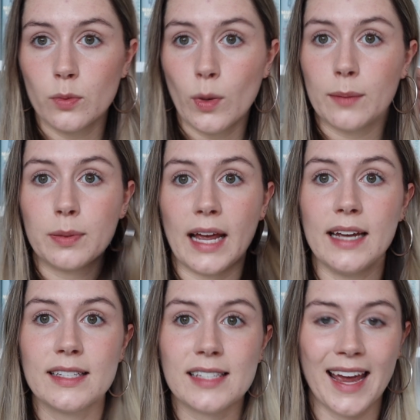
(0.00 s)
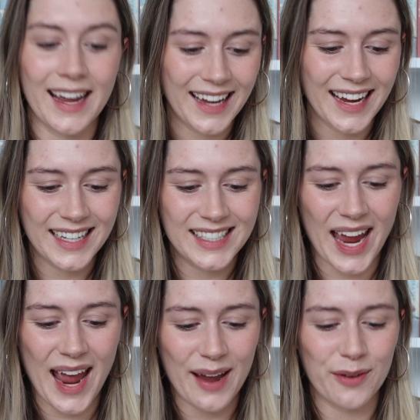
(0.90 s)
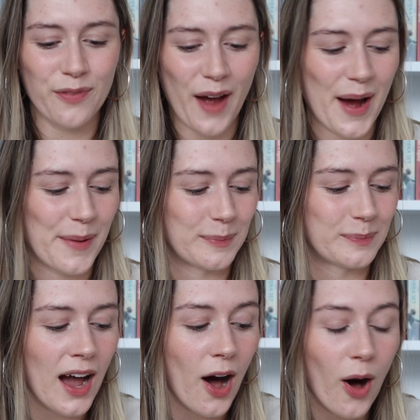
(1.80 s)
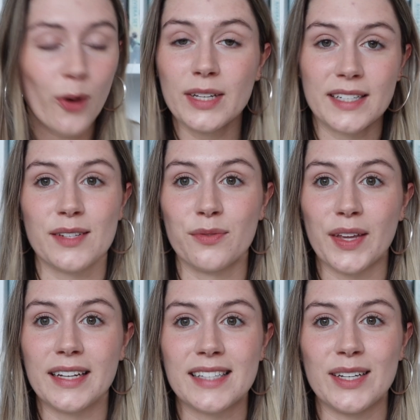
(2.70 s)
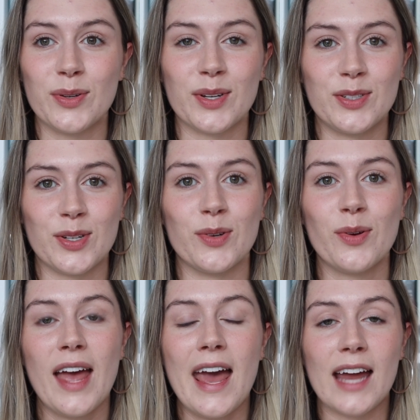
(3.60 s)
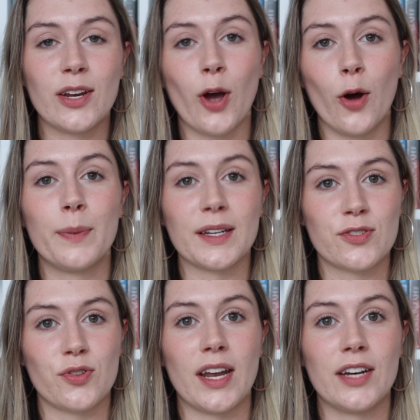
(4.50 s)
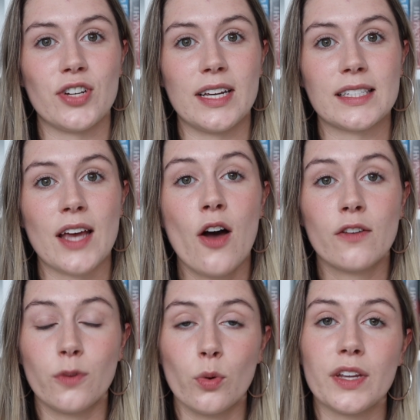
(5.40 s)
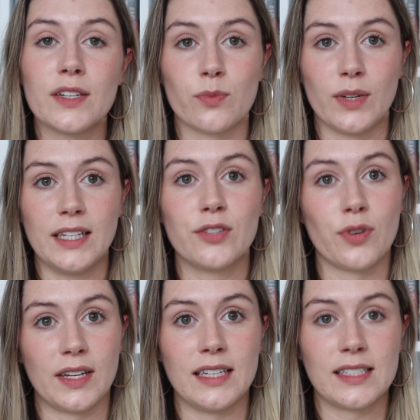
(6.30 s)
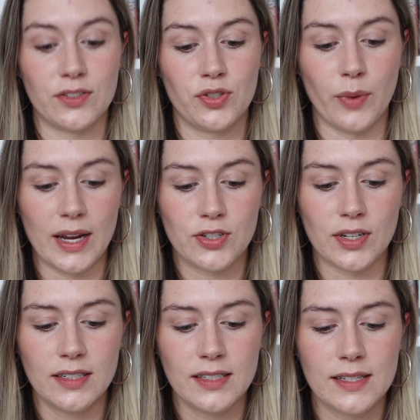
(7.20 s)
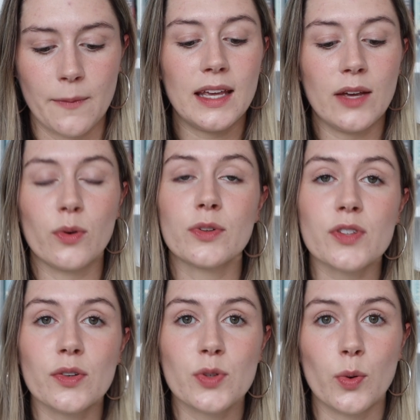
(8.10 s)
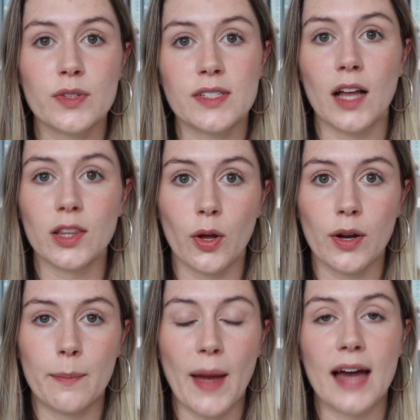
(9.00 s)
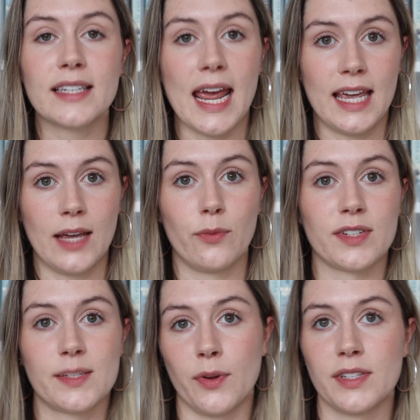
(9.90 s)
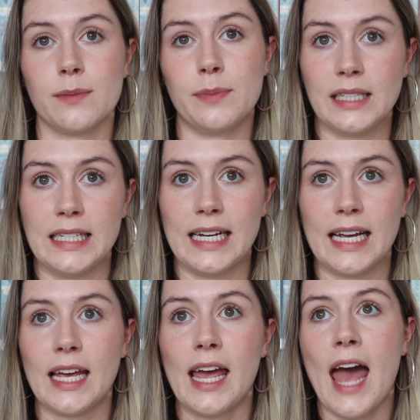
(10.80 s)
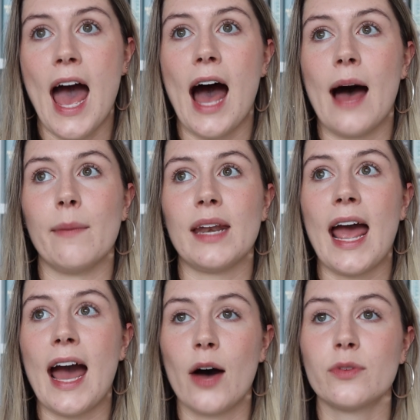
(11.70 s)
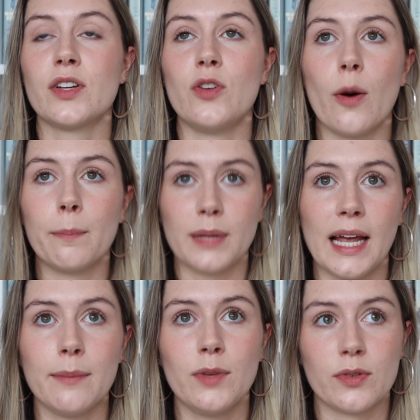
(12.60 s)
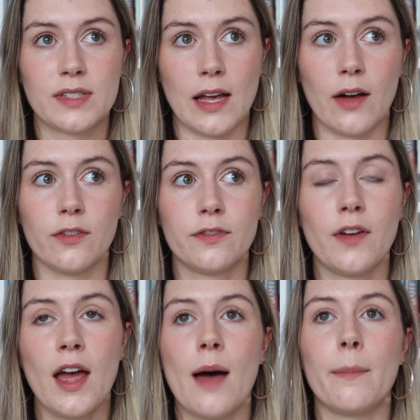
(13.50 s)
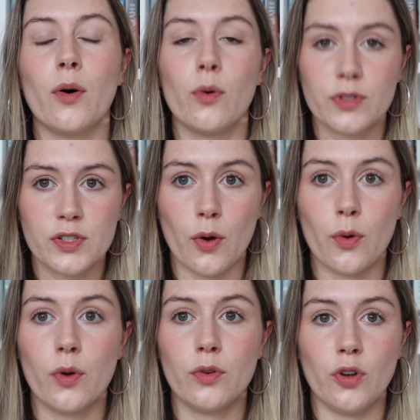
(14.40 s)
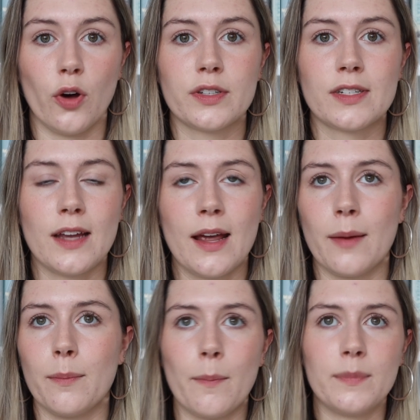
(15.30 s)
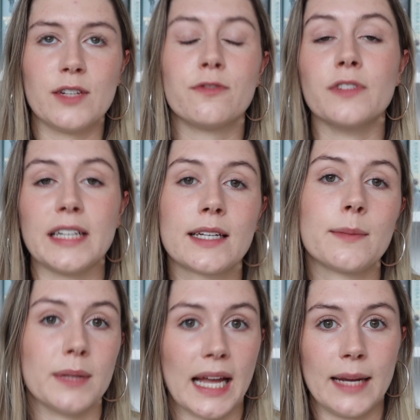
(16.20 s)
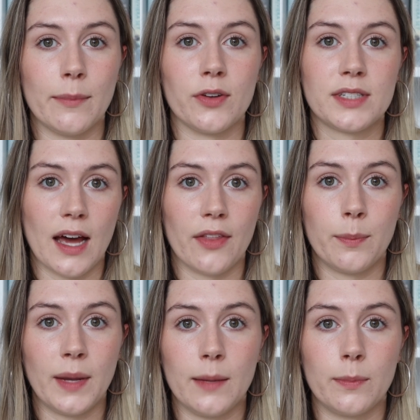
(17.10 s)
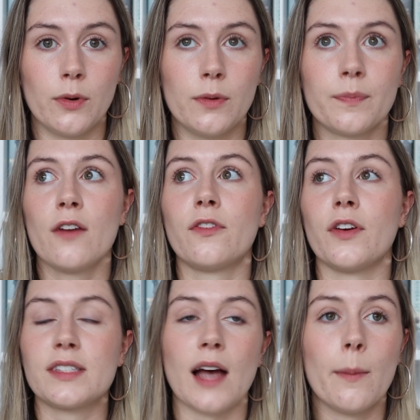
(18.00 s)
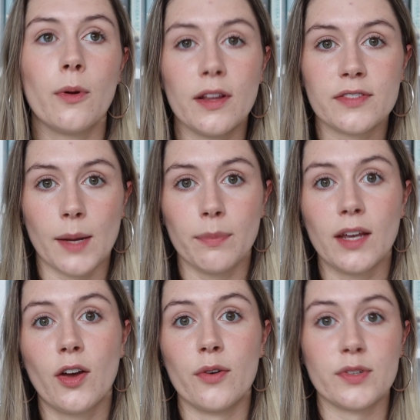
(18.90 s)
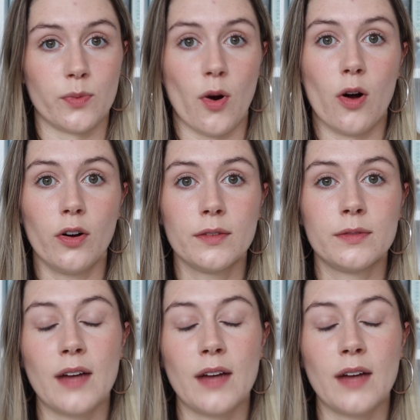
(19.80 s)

in one place, like to have a whole list of things that you can do and coping strategies for these really tricky situations. He also talks a lot about taking responsibility and how to not blame yourself, but also not deflect blame onto other people. For example, if something goes wrong